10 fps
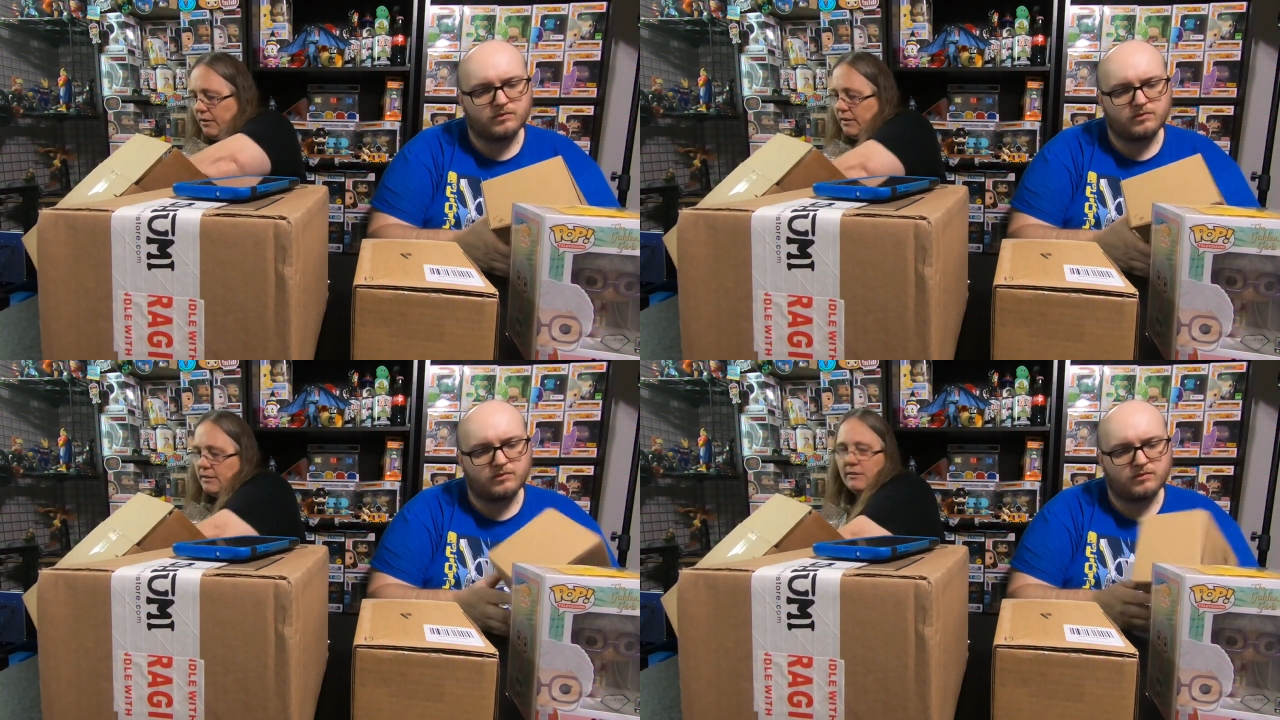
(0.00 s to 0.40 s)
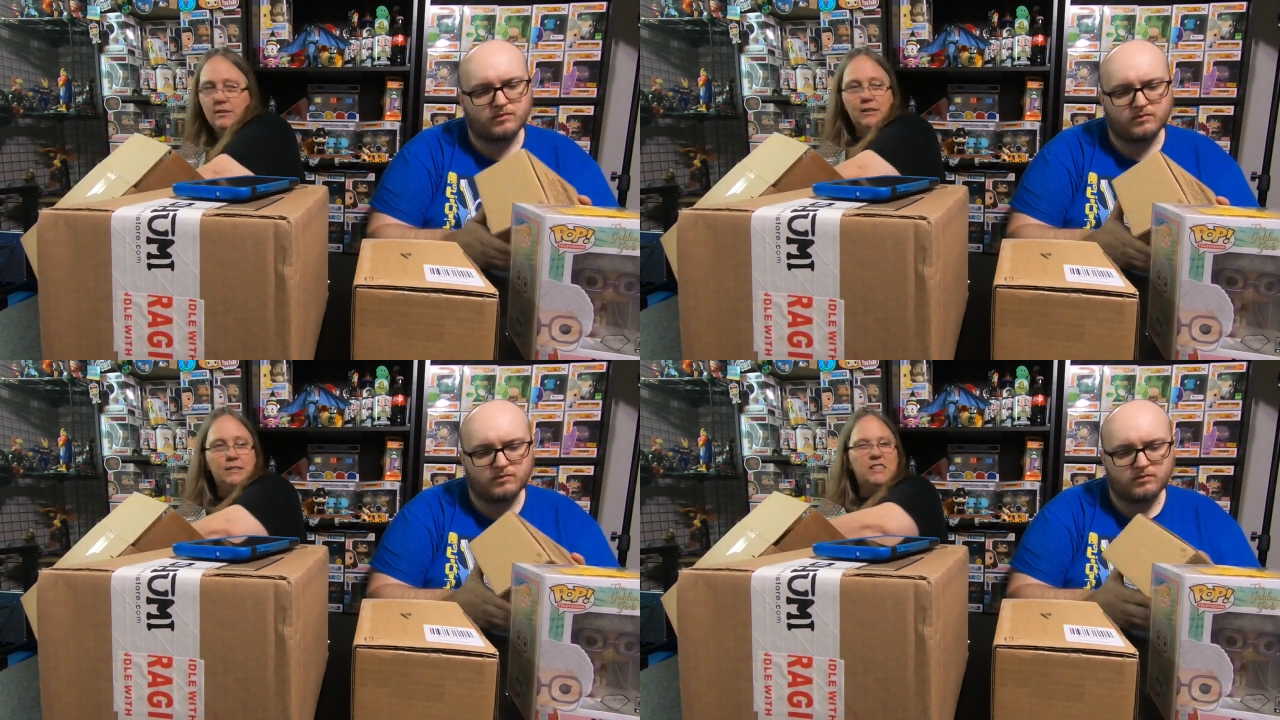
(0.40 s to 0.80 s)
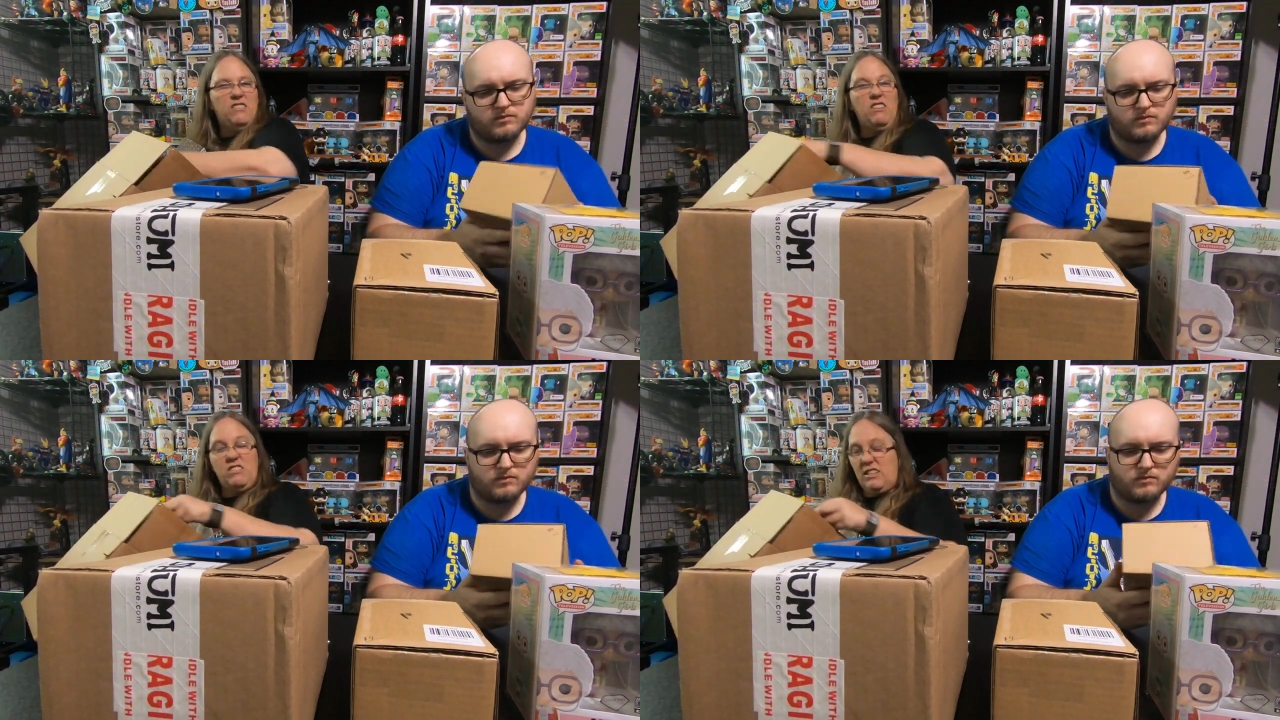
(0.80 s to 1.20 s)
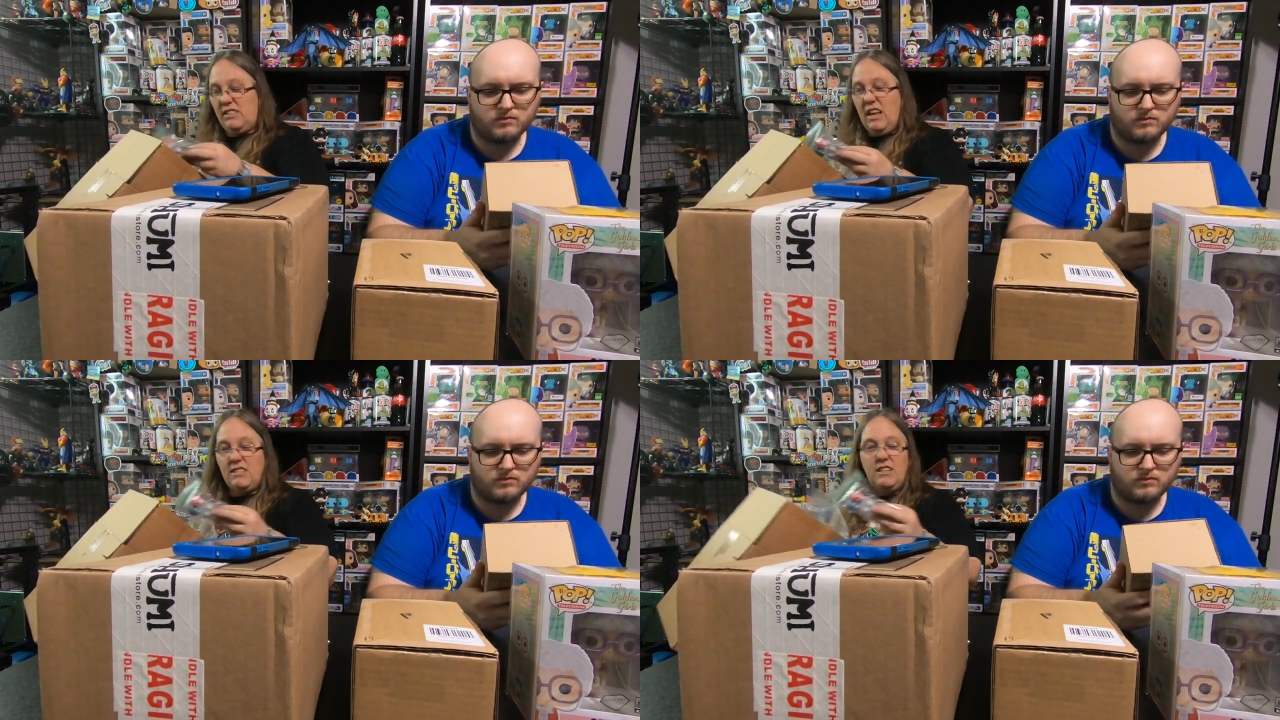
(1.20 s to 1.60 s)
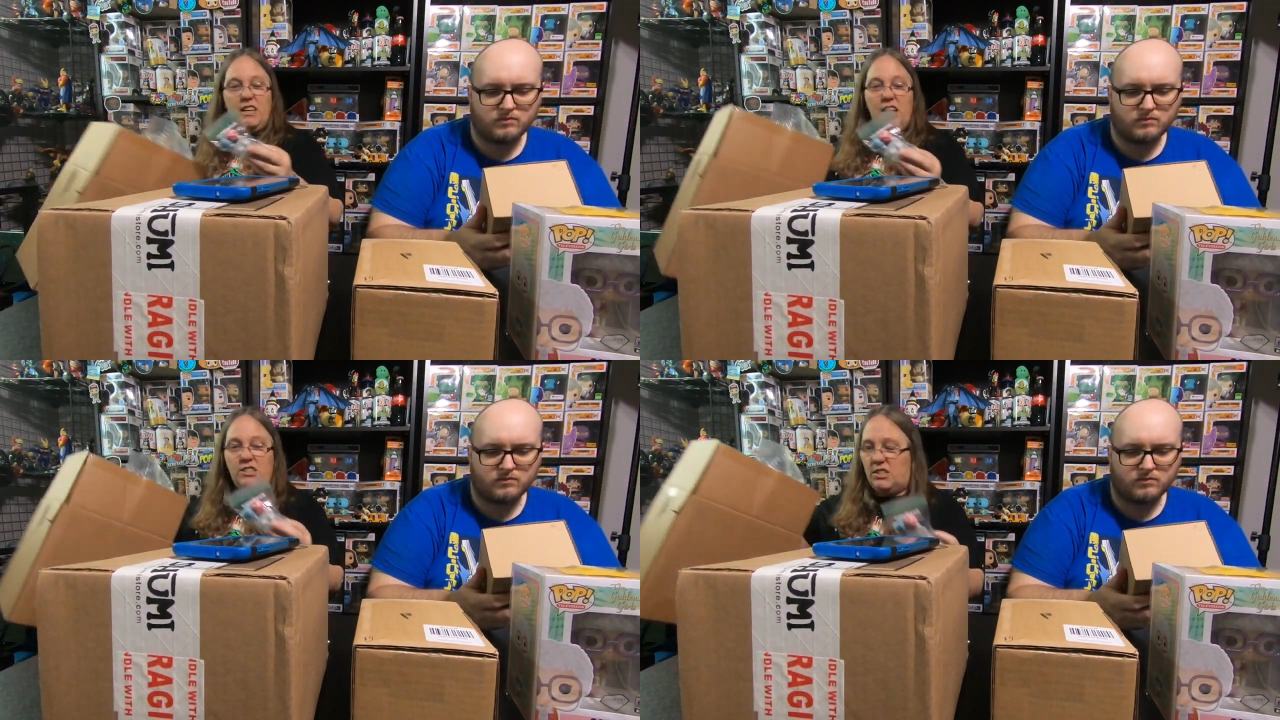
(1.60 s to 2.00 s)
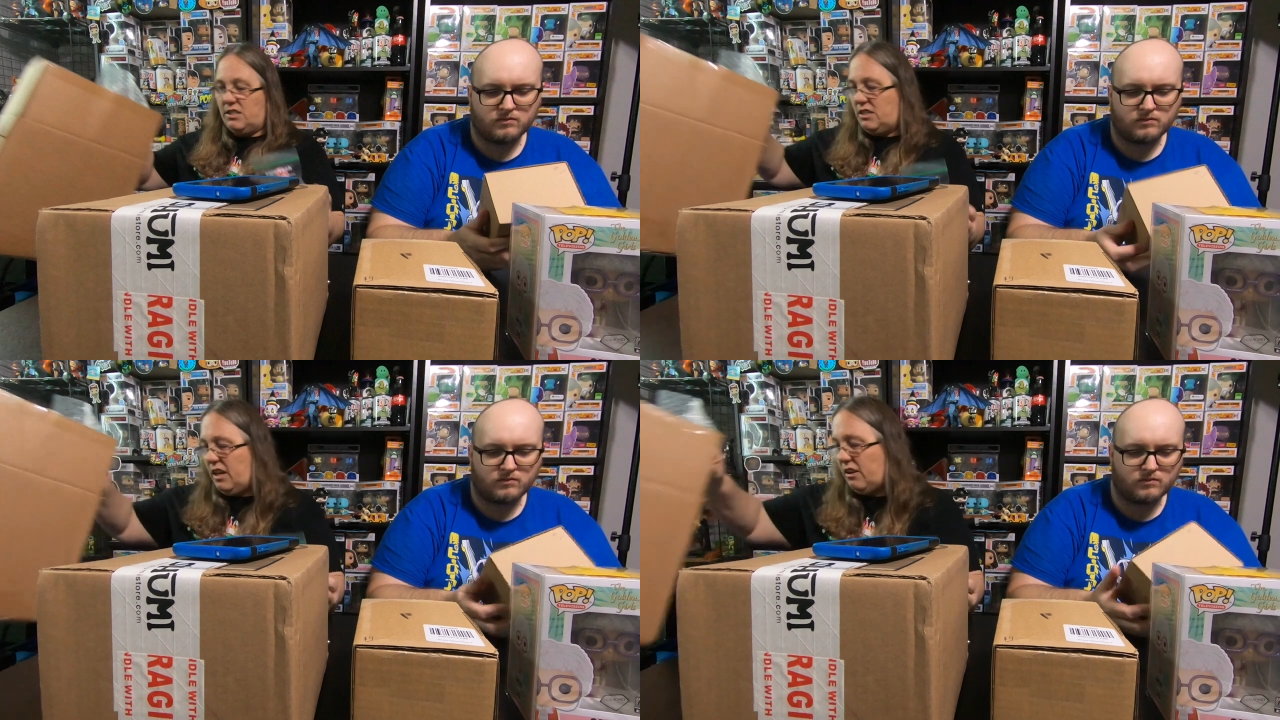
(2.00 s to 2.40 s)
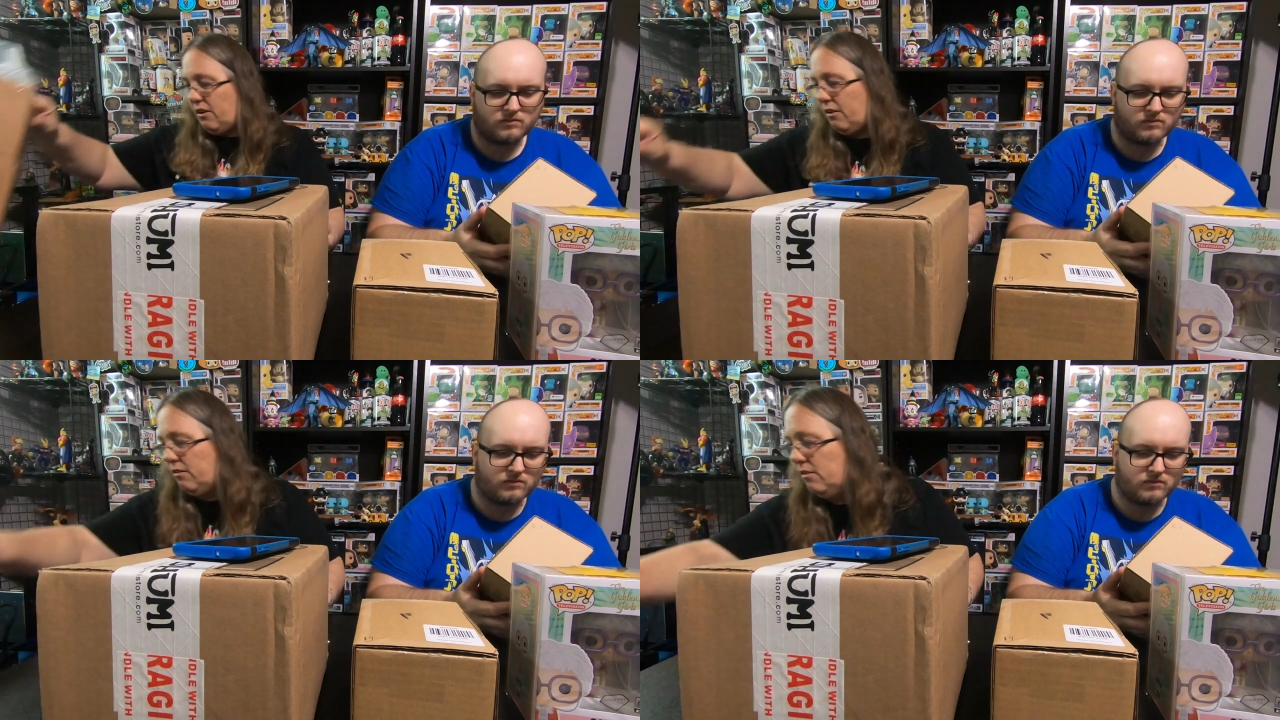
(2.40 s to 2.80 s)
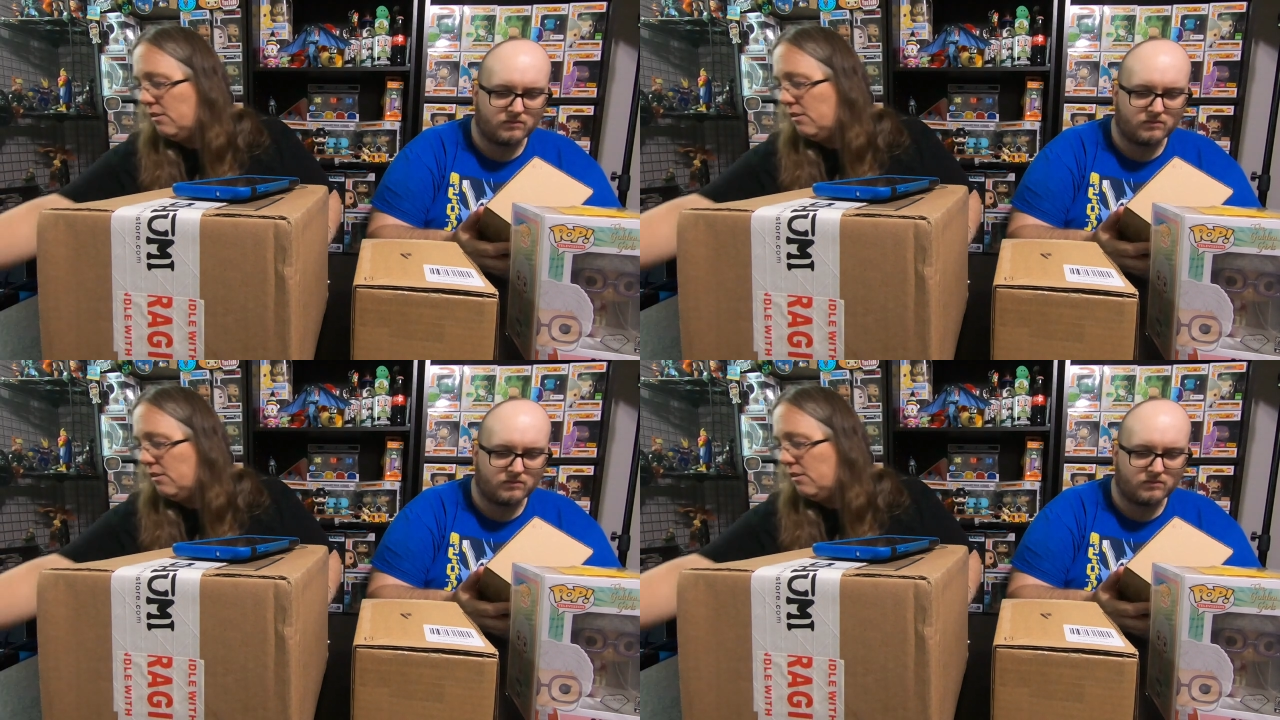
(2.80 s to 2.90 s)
Speaker 1: here it is. I was looking to see if there was a Sassy Cajun sticker.